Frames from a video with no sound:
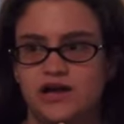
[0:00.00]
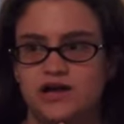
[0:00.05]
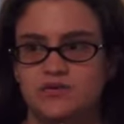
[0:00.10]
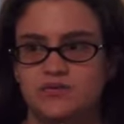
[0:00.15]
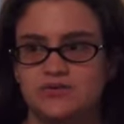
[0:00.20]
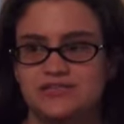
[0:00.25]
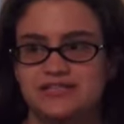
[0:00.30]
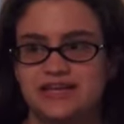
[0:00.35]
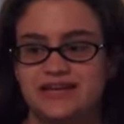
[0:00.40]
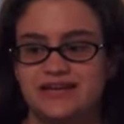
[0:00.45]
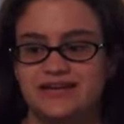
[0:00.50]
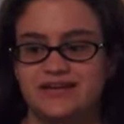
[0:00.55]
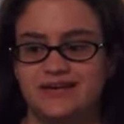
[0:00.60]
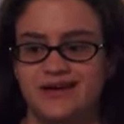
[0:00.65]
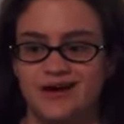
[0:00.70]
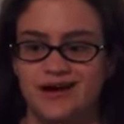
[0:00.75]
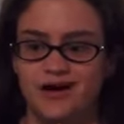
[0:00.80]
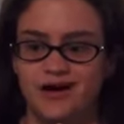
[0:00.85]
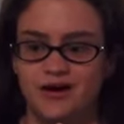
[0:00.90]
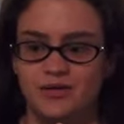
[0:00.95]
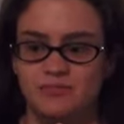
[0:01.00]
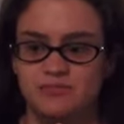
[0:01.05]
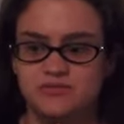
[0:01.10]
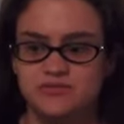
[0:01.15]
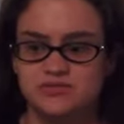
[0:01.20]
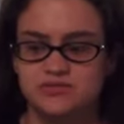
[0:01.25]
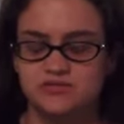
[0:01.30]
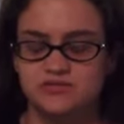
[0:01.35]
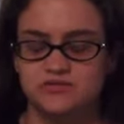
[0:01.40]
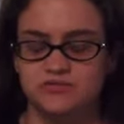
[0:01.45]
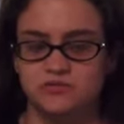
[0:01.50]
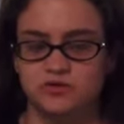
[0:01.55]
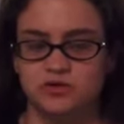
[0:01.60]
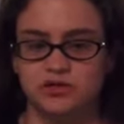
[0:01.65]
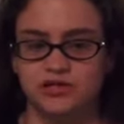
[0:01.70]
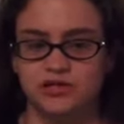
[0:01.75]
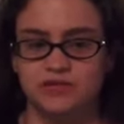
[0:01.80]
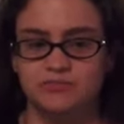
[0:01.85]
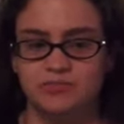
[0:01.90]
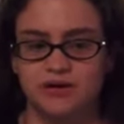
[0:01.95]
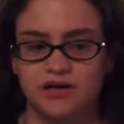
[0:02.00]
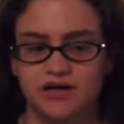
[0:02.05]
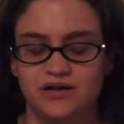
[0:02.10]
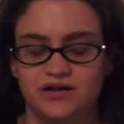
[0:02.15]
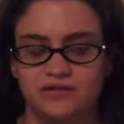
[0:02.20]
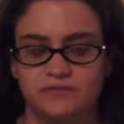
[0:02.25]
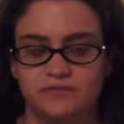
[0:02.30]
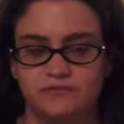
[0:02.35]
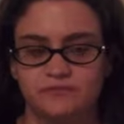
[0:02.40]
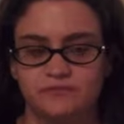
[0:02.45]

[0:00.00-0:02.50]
I don't want to say nubs really, but